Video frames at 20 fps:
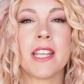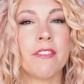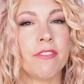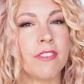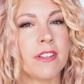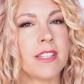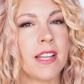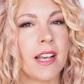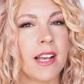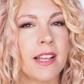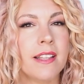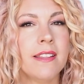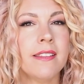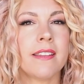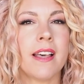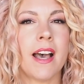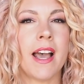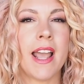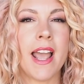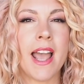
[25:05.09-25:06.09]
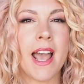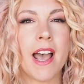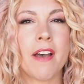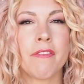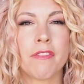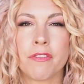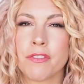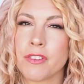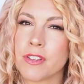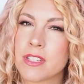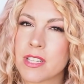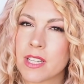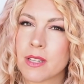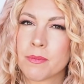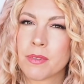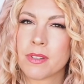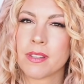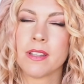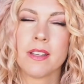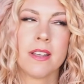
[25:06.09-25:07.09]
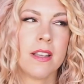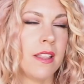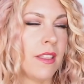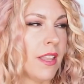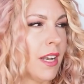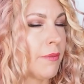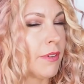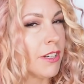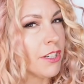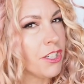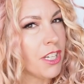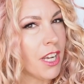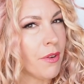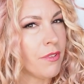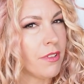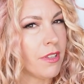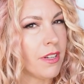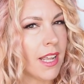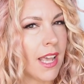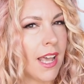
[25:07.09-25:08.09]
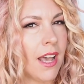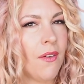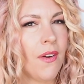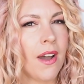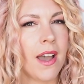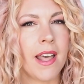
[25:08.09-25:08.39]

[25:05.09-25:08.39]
If it does, I have a few tips that I'm going to share with you now,